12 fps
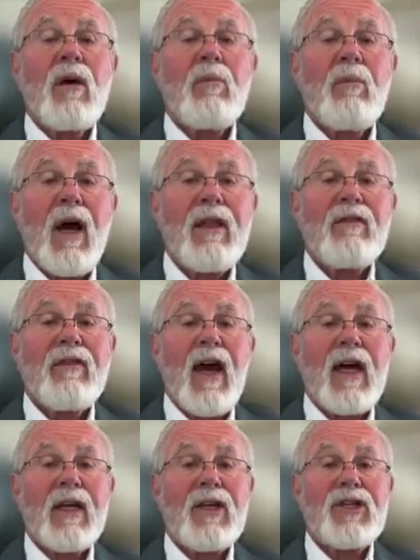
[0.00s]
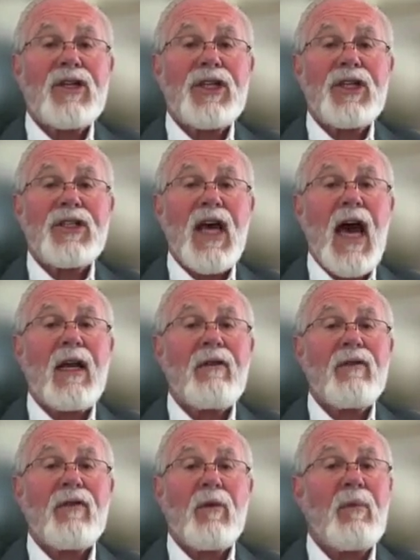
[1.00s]
by the fact that she's had it
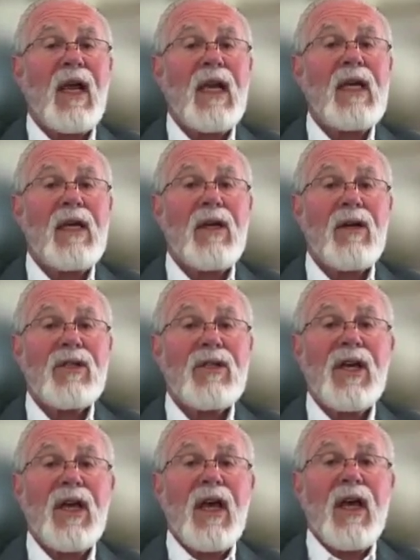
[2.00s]
for many years,